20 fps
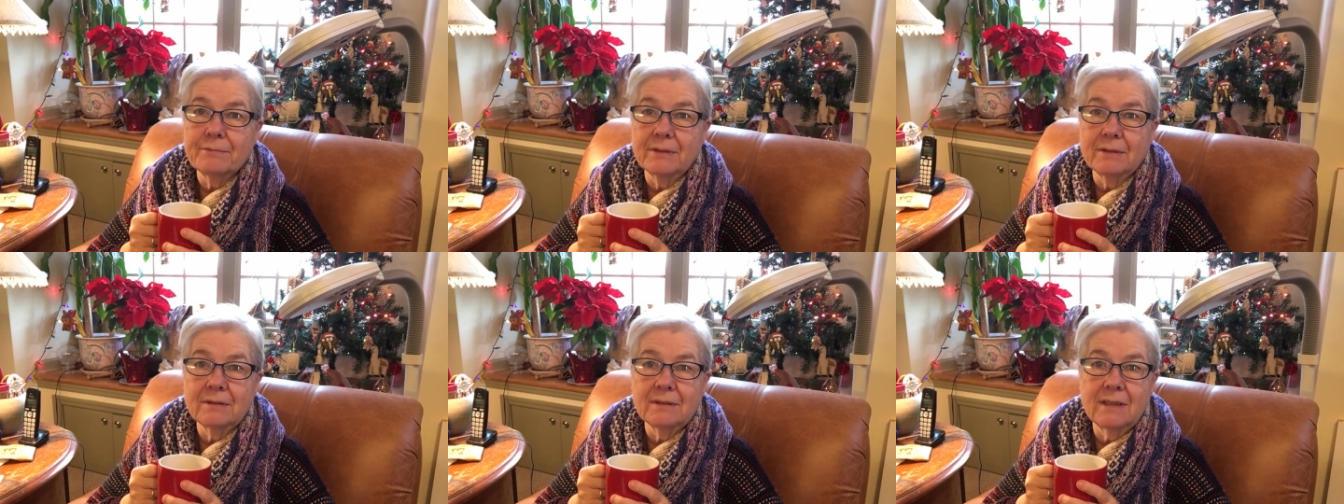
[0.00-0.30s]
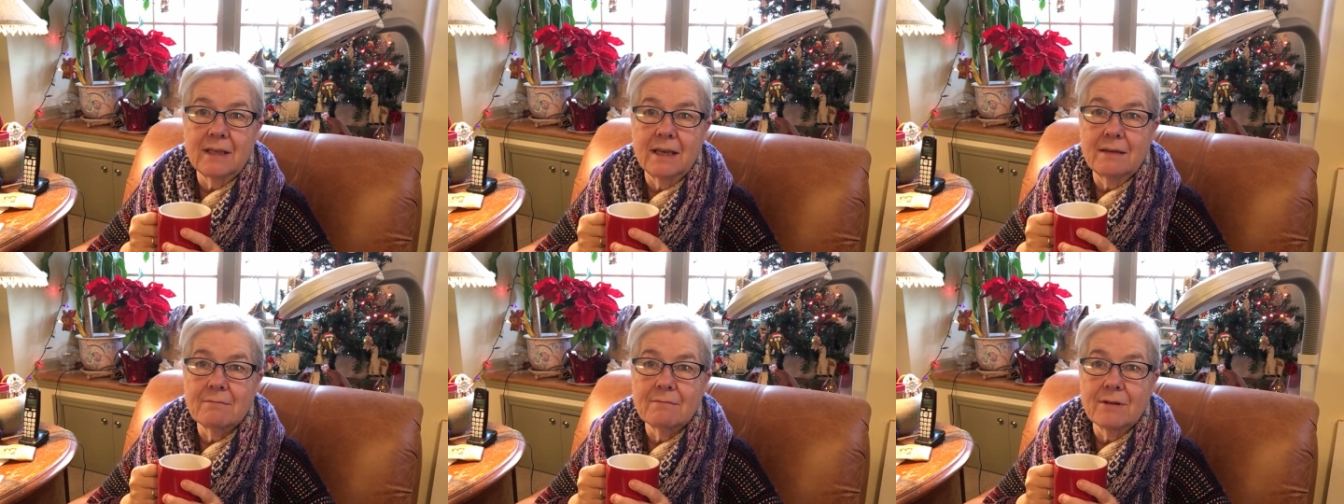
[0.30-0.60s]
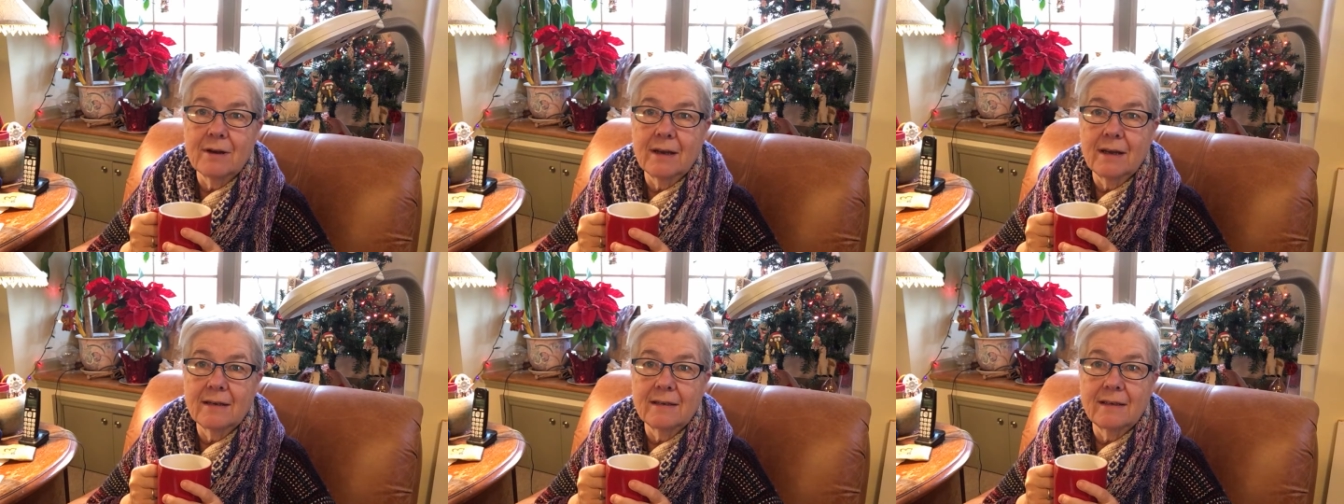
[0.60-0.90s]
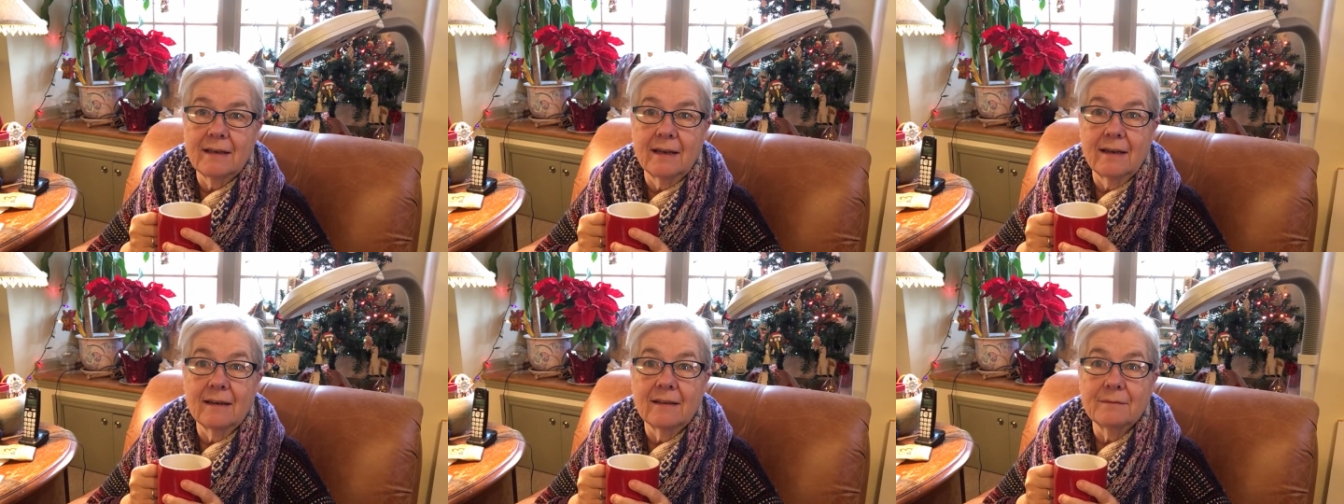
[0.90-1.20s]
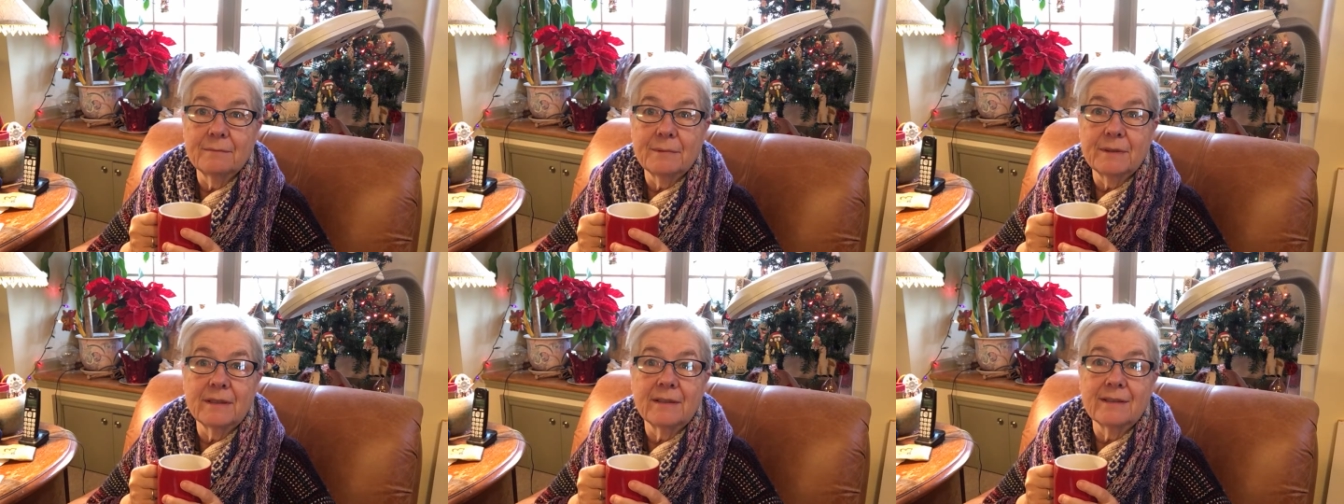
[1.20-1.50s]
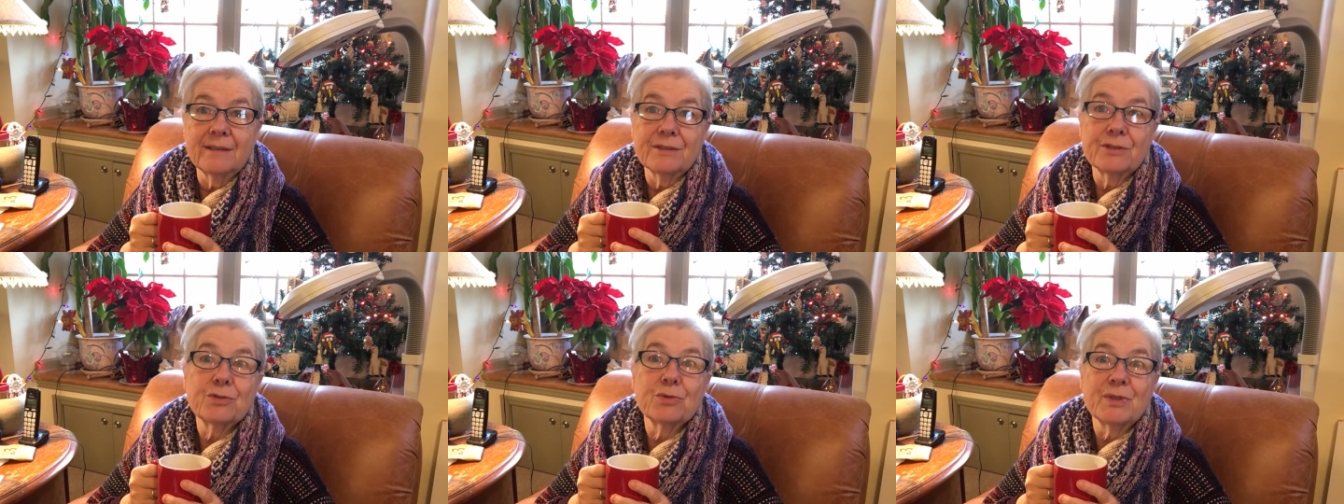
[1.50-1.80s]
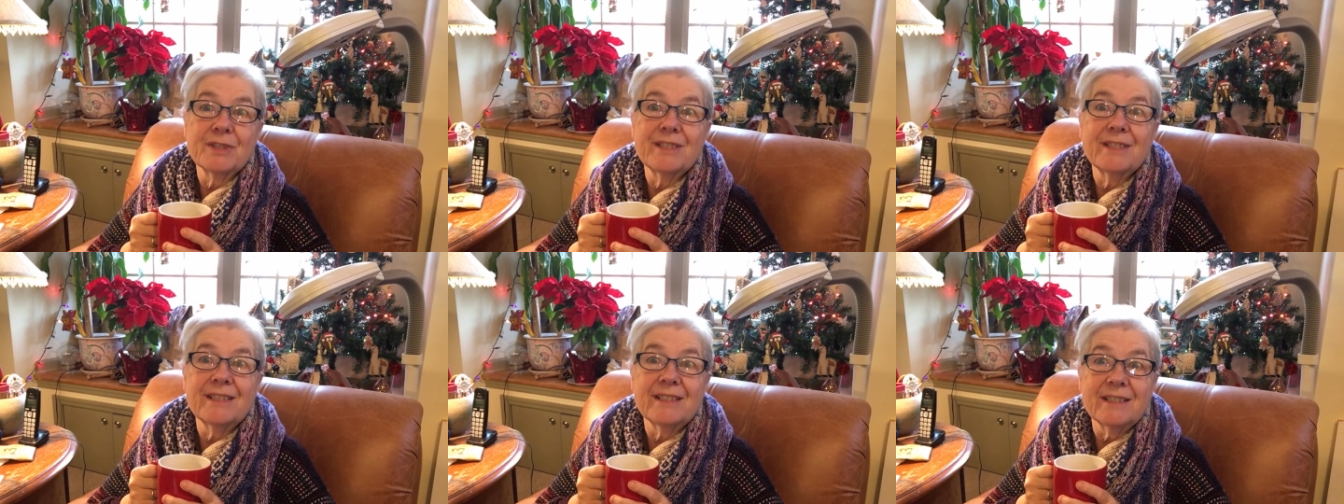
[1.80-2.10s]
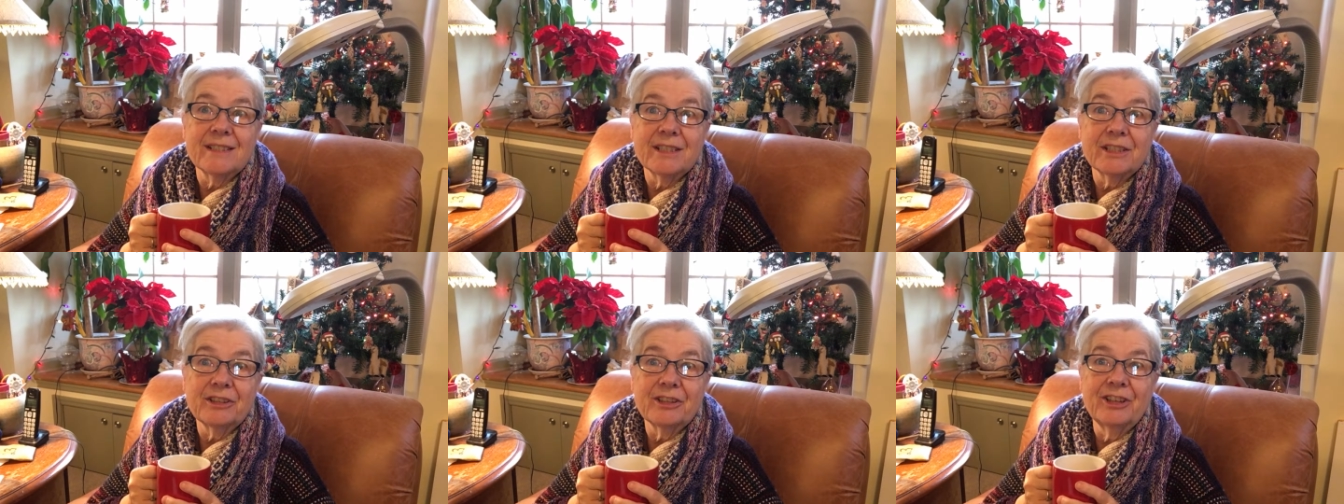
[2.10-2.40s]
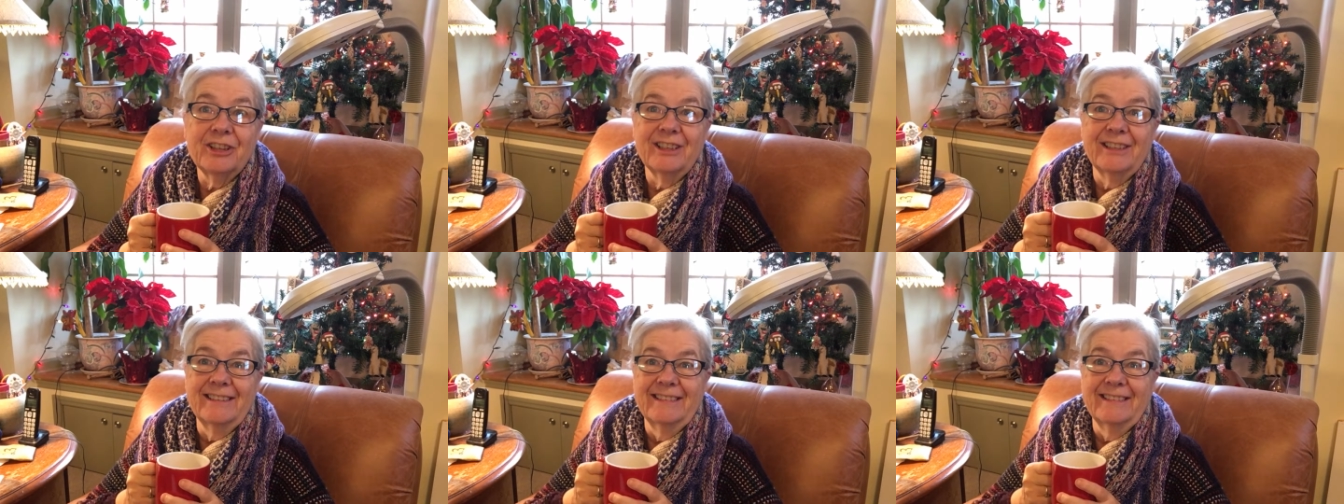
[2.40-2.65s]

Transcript: and came right down because Christy's here.